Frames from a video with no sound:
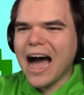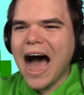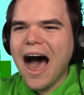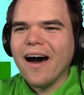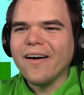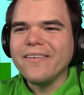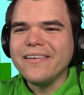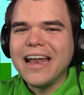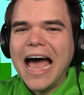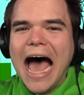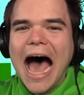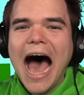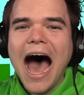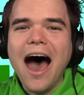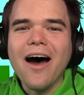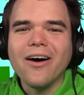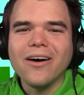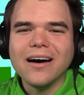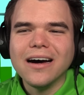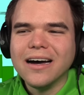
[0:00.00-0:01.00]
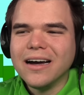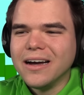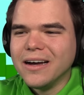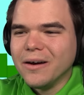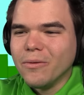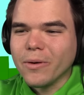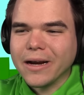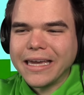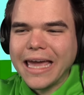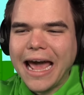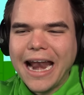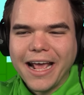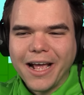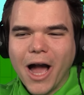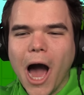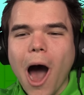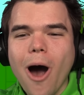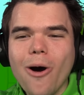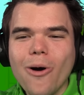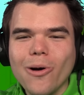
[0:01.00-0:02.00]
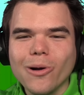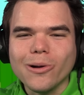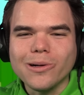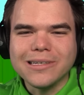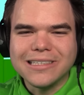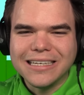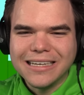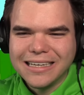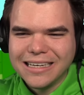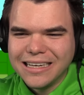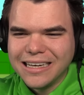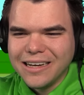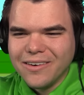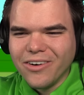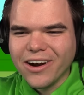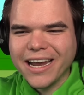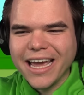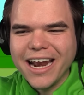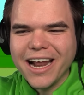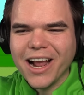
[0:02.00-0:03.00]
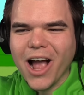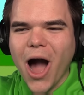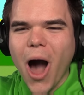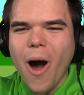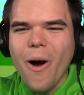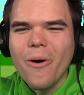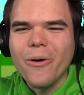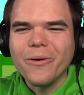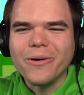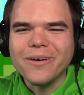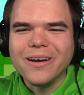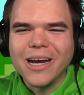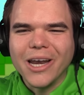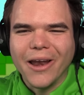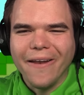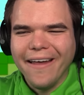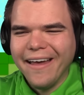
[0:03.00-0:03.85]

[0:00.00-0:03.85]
Oh no! We're getting owned! We're getting owned!